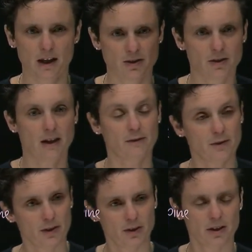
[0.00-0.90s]
So
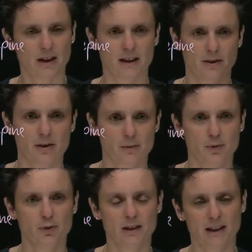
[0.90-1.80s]
therefore,
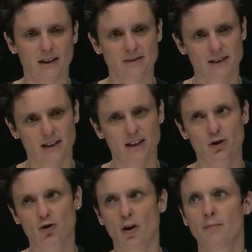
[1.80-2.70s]
therapeutic levels are going to
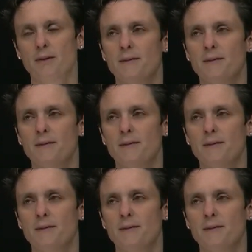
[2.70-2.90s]
drop.